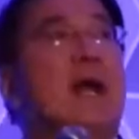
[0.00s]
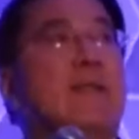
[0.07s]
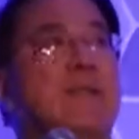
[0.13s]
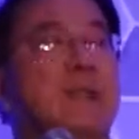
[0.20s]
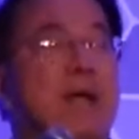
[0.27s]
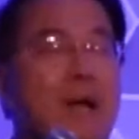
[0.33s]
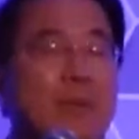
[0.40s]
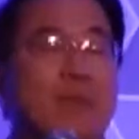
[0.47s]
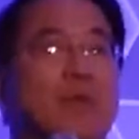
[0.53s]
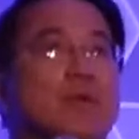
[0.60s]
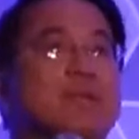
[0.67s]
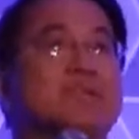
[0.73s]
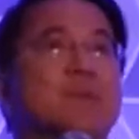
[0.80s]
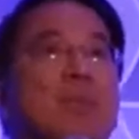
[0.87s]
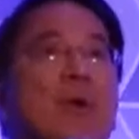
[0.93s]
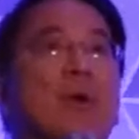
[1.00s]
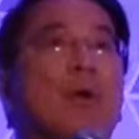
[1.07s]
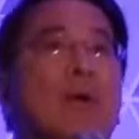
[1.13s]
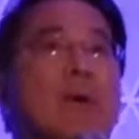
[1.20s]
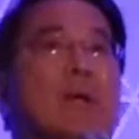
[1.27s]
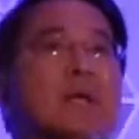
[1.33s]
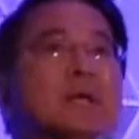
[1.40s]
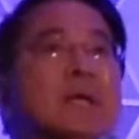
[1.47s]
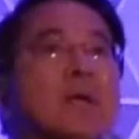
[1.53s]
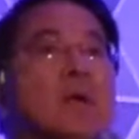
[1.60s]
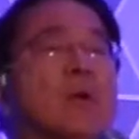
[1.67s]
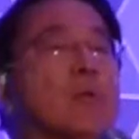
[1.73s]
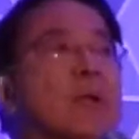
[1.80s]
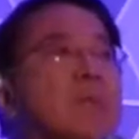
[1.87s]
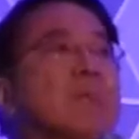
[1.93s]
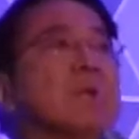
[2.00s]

I think up to this point, we